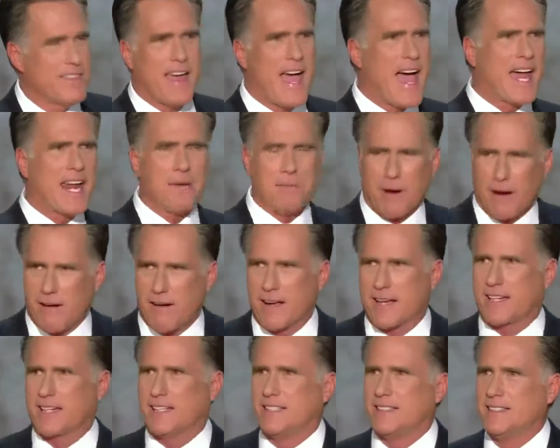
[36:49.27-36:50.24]
That
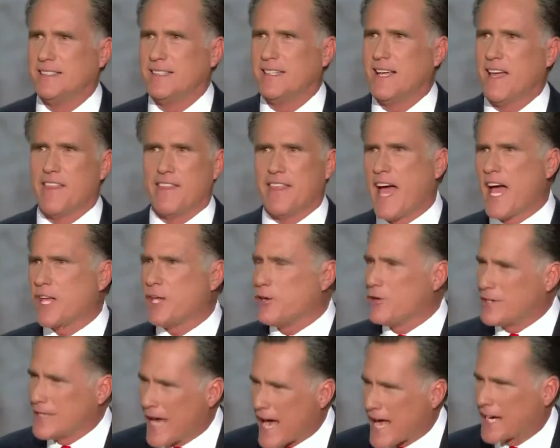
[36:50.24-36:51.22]
America, that
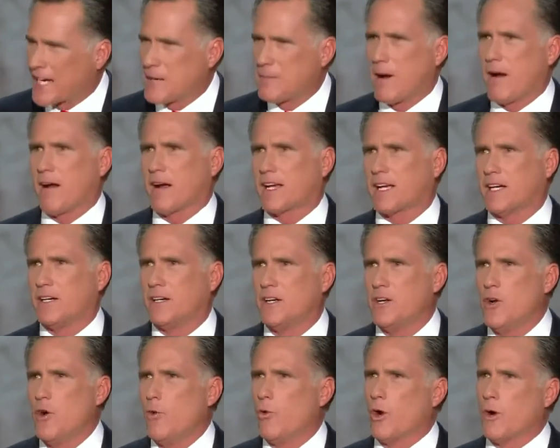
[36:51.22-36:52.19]
united
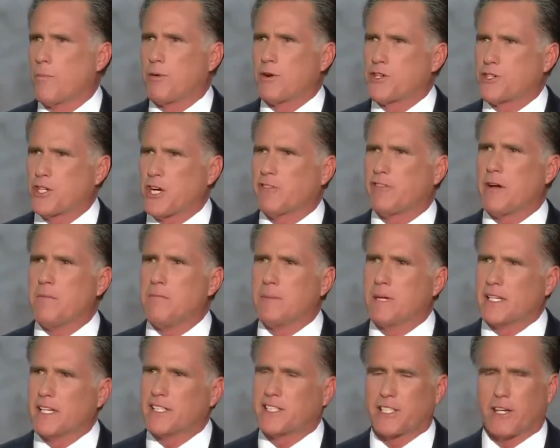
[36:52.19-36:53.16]
America, will preserve a
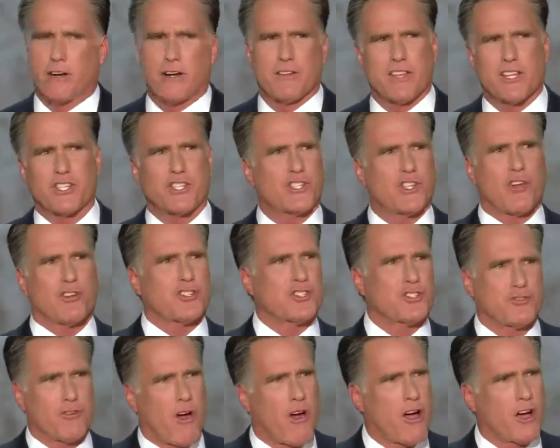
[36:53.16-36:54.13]
military that's so
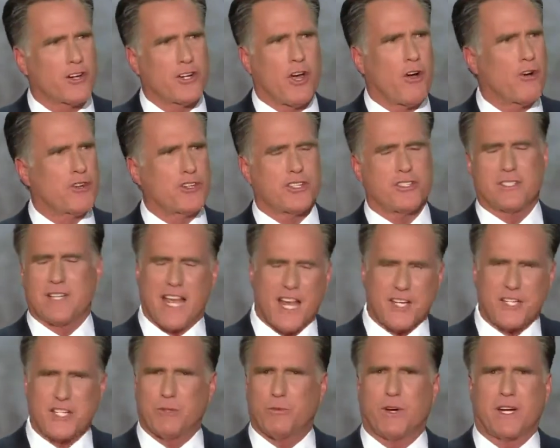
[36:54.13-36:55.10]
strong no
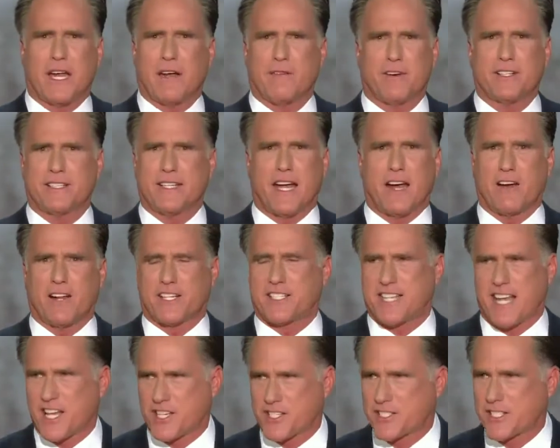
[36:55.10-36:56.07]
nation would ever dare to
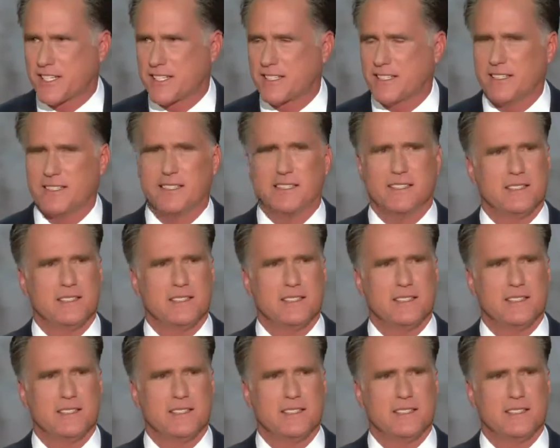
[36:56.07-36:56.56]
test it.